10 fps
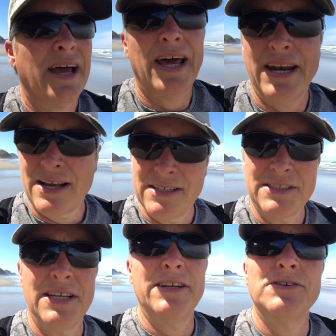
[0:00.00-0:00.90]
and it
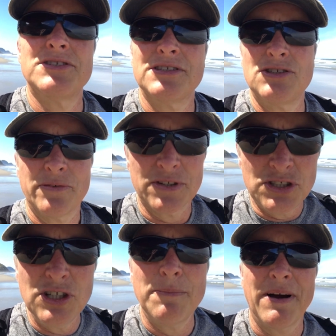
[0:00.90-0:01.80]
continues until the
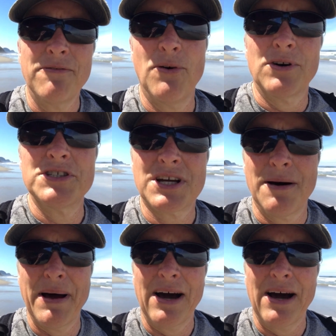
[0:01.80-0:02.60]
2 by 4s come